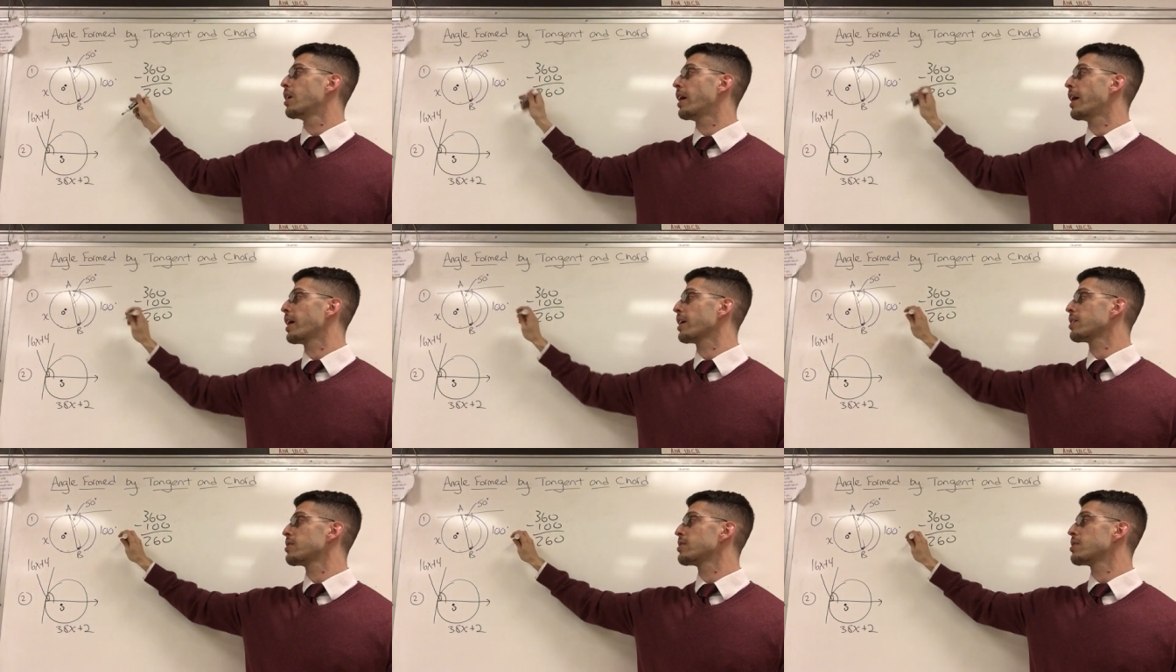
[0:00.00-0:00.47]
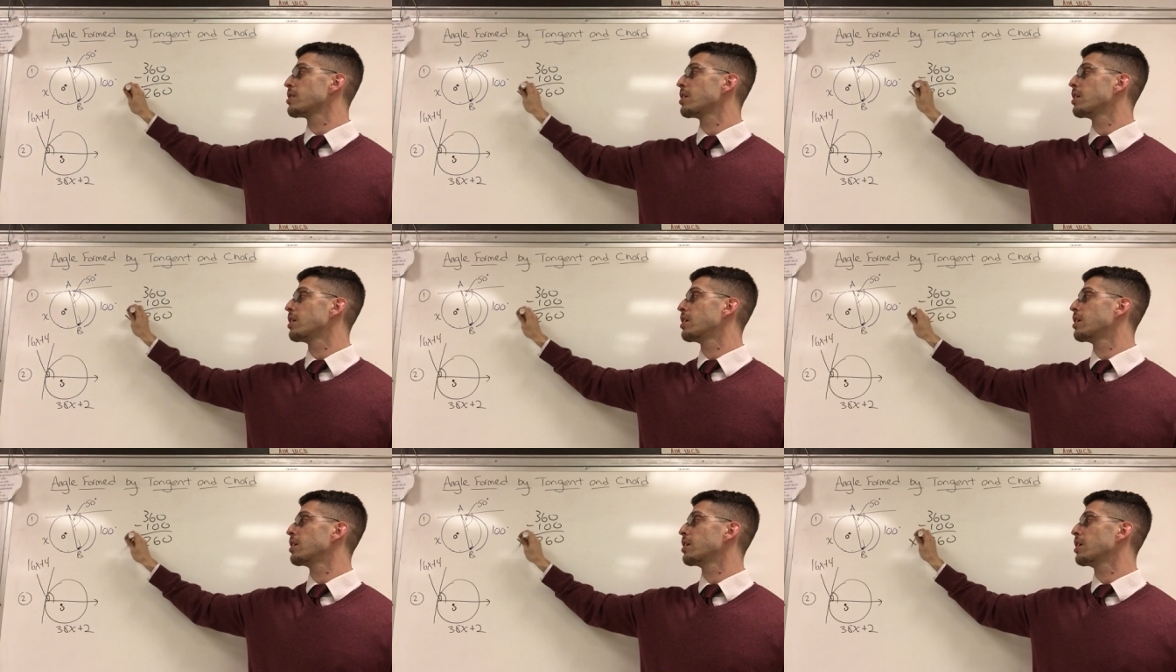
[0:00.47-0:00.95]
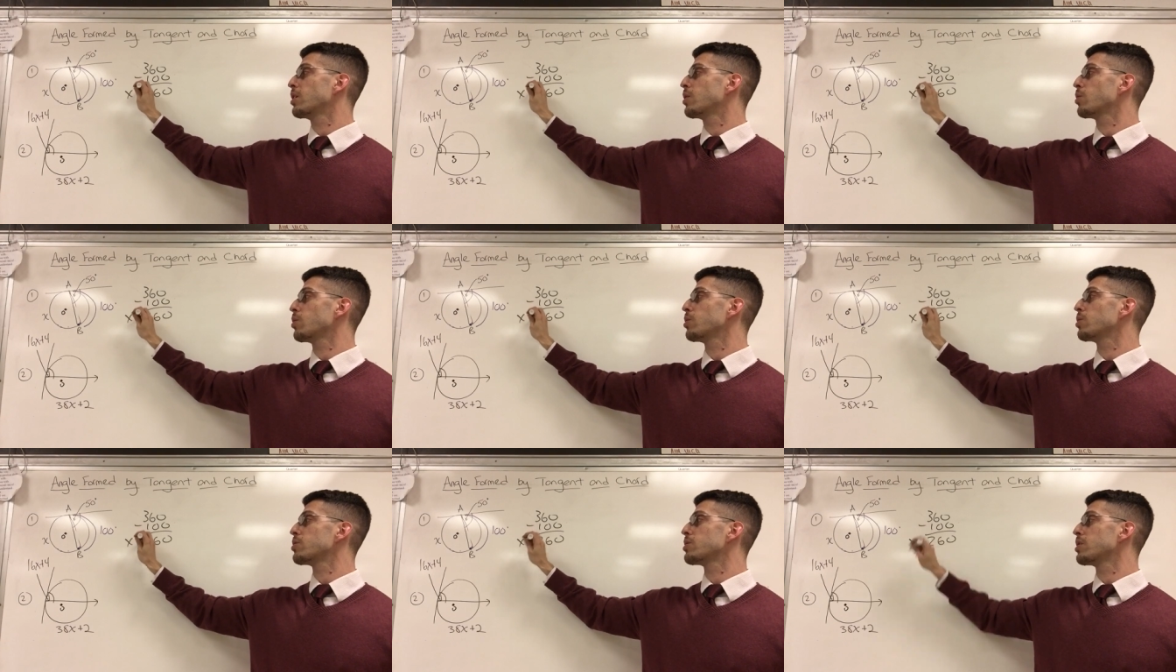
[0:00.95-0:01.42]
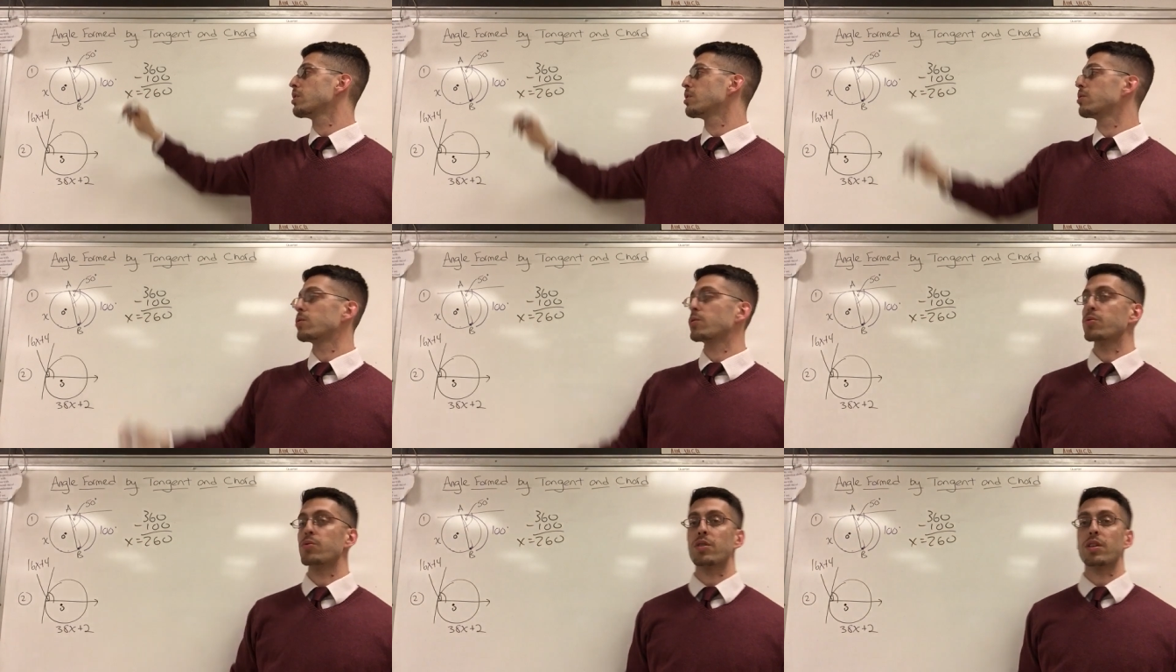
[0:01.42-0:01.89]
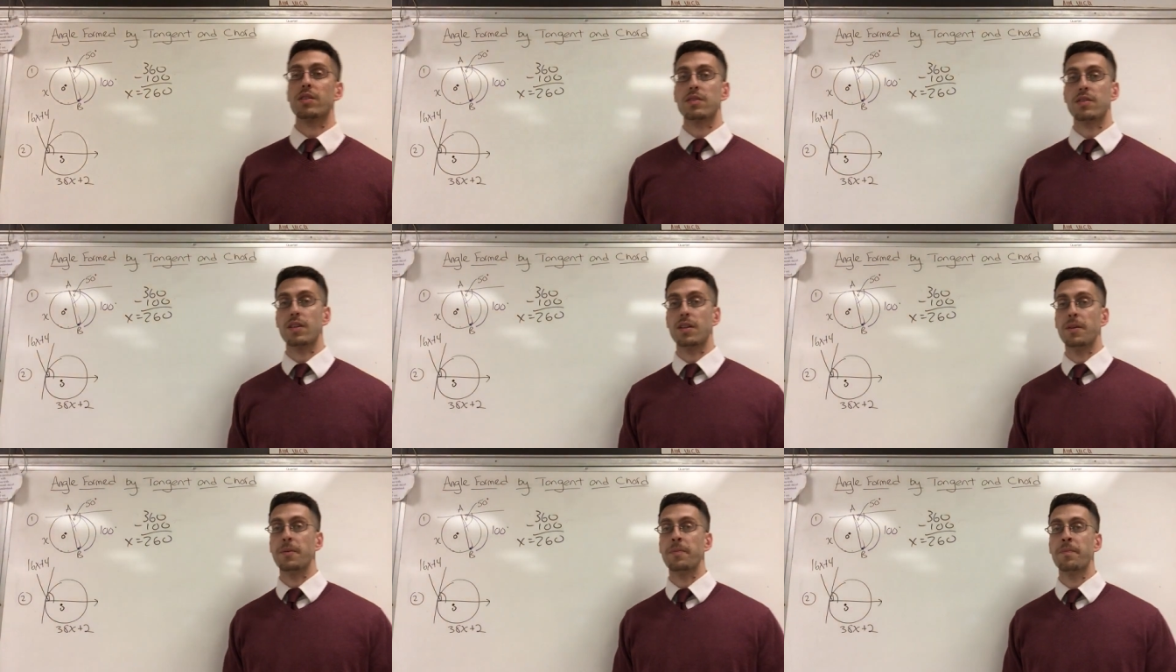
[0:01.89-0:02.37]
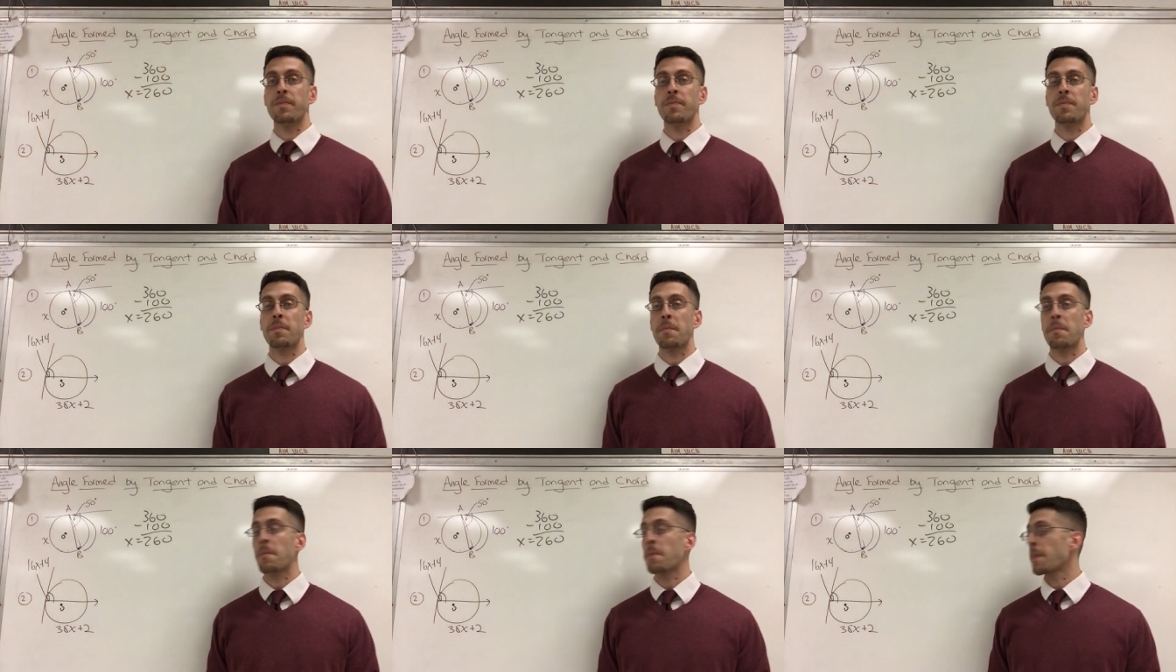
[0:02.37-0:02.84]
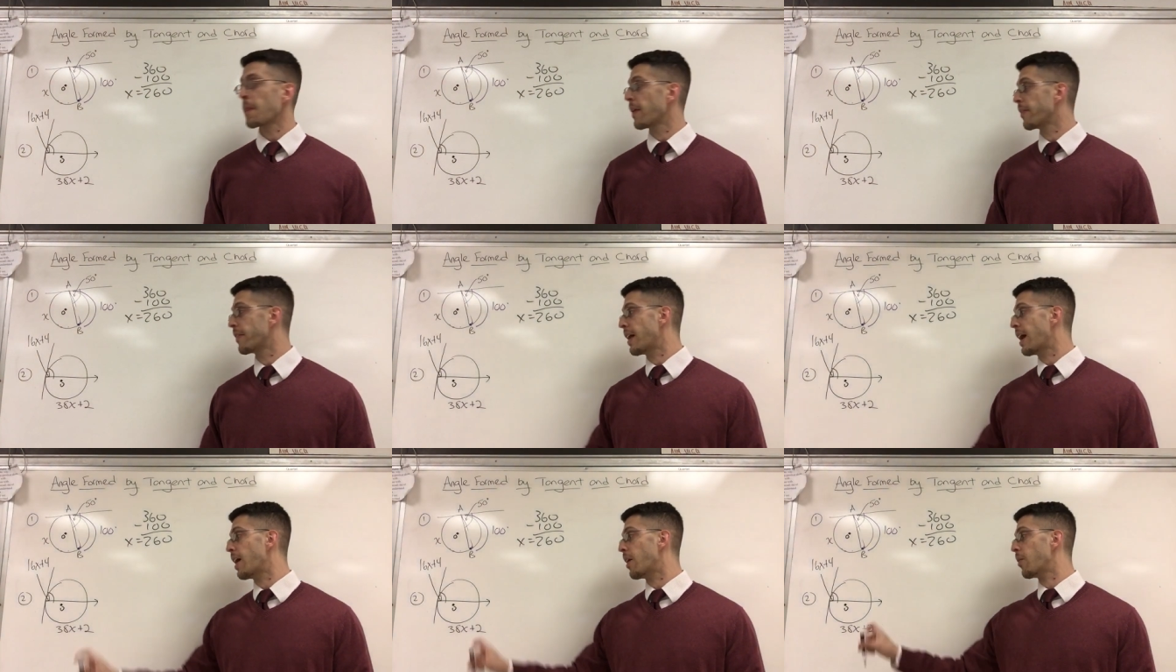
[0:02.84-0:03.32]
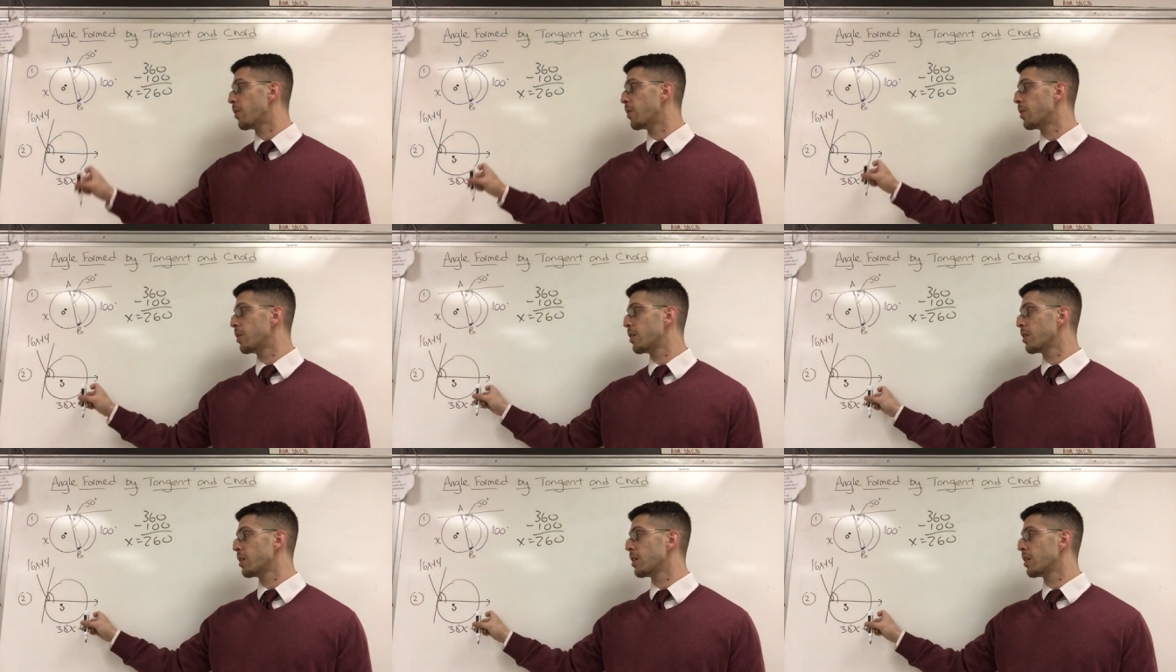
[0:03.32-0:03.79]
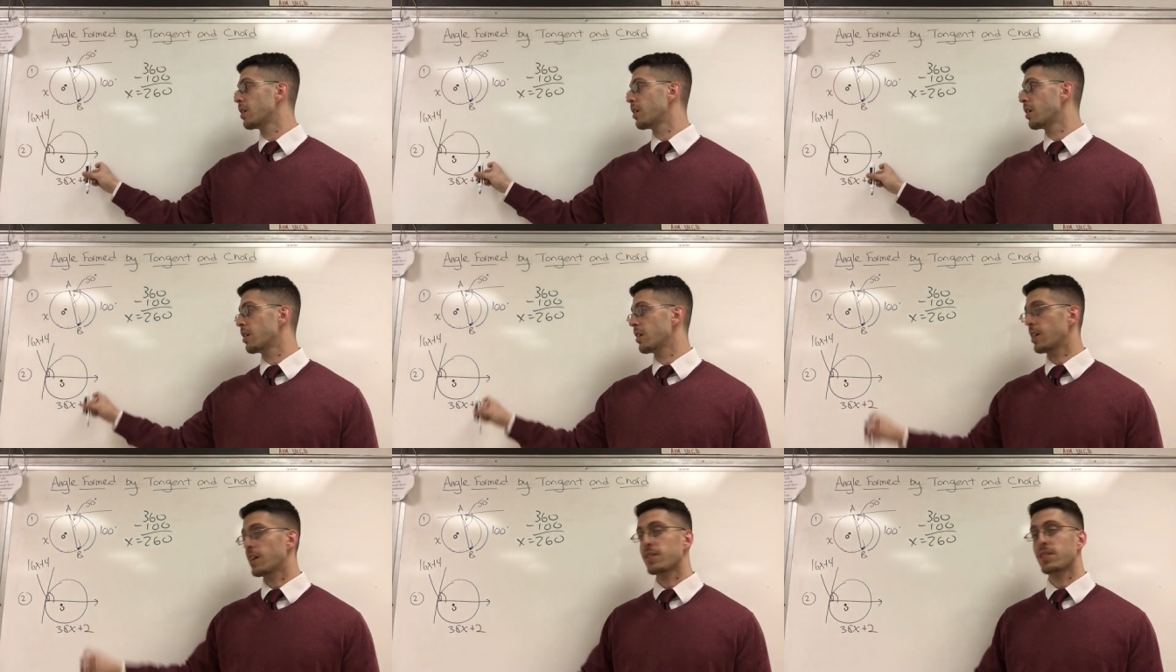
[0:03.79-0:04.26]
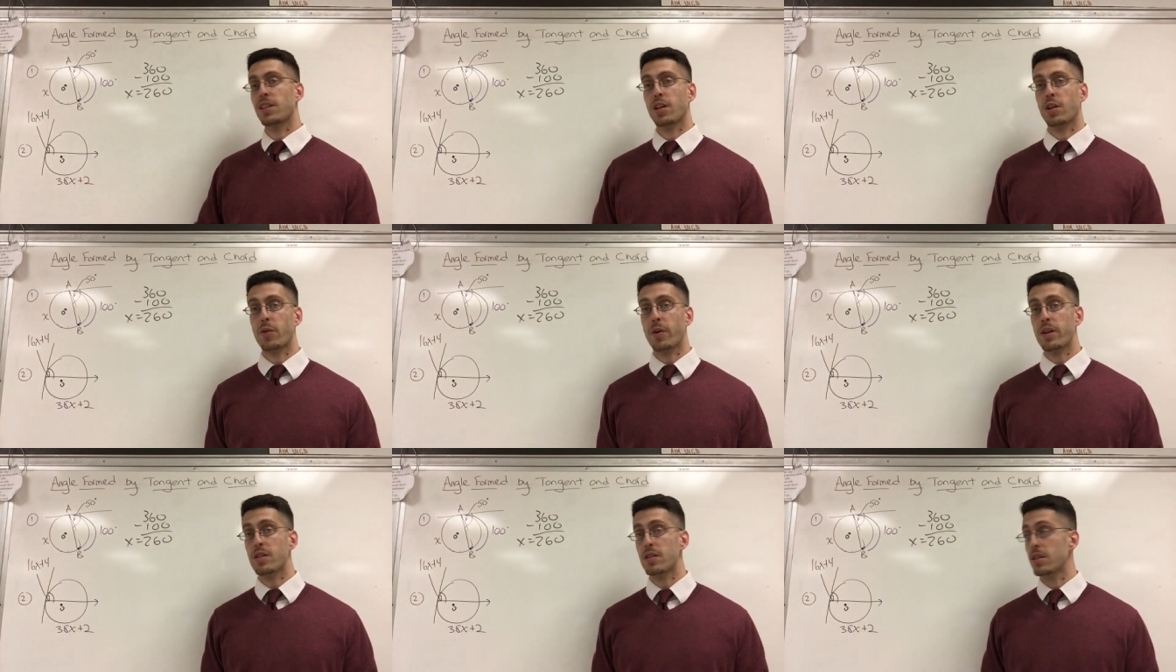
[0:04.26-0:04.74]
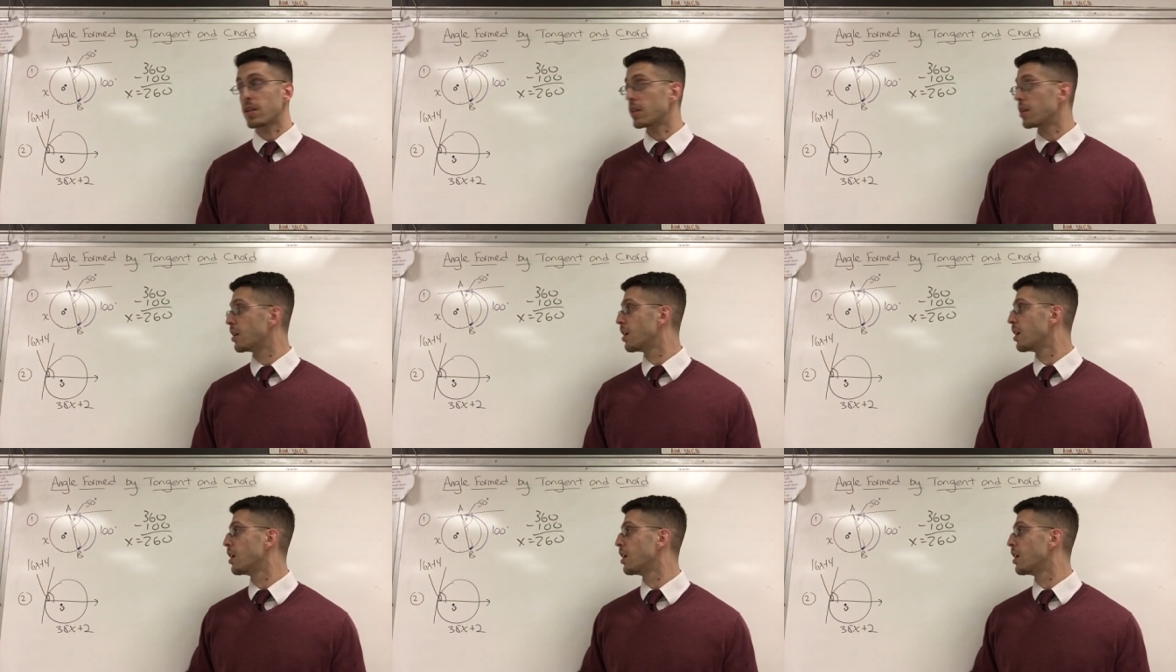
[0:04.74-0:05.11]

x equals 260. Now, let's get crazy.